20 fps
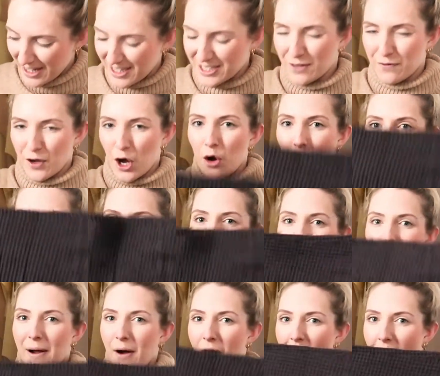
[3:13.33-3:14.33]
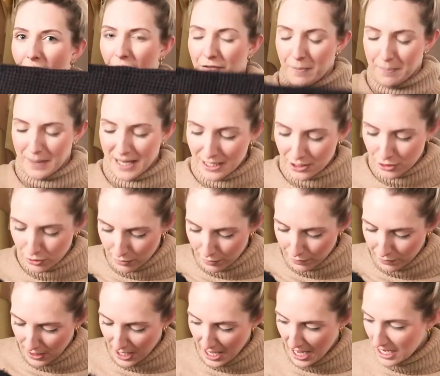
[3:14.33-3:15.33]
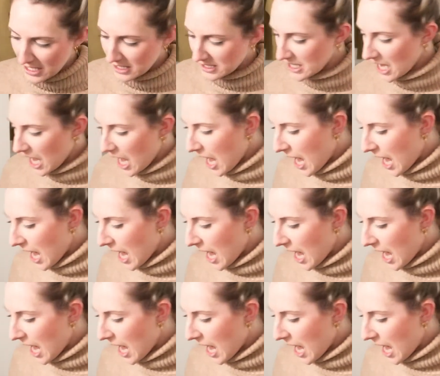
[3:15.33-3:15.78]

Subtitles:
because I've only got about ½ meter of this.